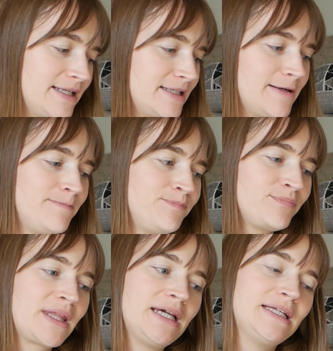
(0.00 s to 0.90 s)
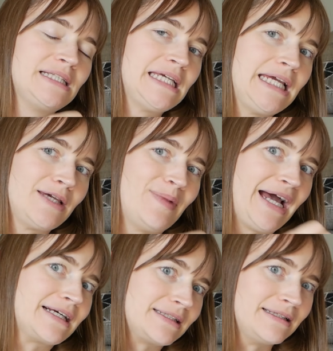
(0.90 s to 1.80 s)
to tink
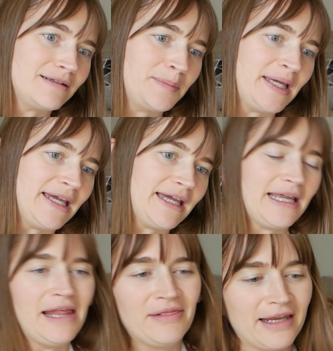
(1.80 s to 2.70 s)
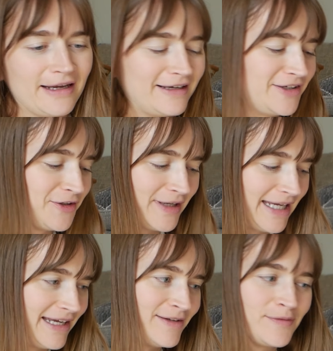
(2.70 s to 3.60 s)
back a little bit and then undo
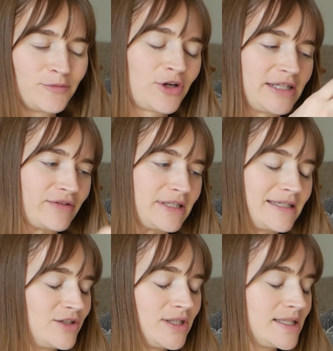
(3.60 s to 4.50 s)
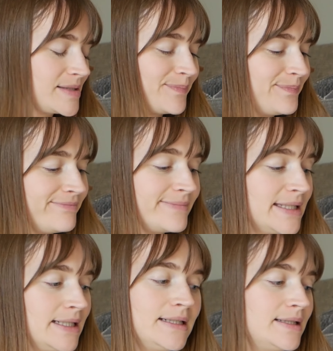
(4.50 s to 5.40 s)
it and transfer the stitches.
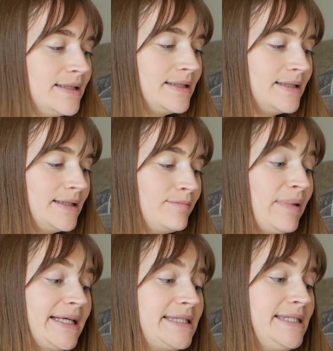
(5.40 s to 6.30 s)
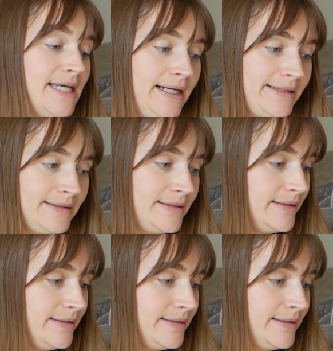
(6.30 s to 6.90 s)
But it's done.